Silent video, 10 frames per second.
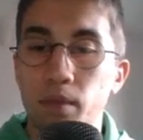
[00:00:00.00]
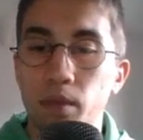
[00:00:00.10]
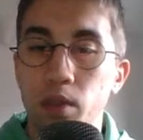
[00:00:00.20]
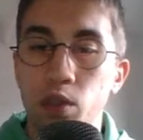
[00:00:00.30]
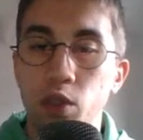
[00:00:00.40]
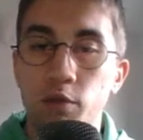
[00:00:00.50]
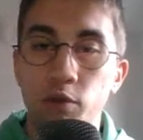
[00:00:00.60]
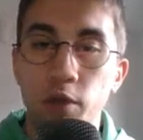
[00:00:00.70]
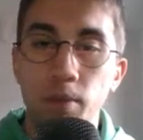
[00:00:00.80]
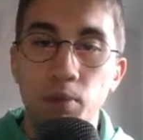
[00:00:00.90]

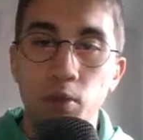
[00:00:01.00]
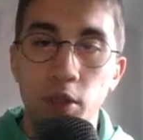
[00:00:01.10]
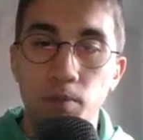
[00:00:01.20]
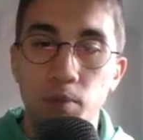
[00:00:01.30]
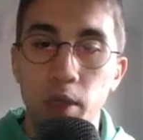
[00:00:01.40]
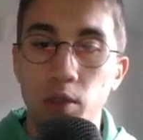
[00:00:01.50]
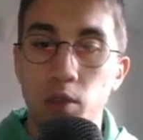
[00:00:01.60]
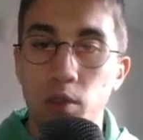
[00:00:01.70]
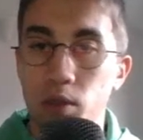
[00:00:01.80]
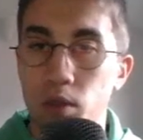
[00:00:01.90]
g3, putting
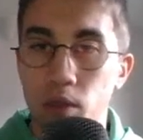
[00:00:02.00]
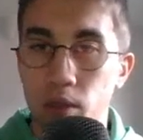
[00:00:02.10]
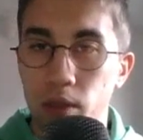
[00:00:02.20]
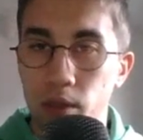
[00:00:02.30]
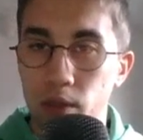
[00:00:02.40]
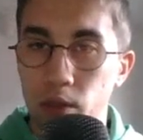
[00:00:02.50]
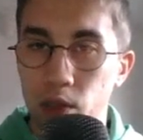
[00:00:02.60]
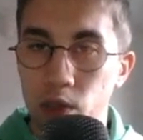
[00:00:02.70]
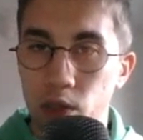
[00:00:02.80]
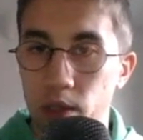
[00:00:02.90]
pressure on
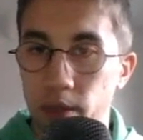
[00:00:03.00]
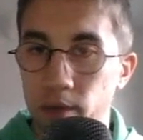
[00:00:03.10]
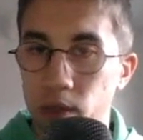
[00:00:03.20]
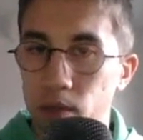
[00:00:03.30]
g7,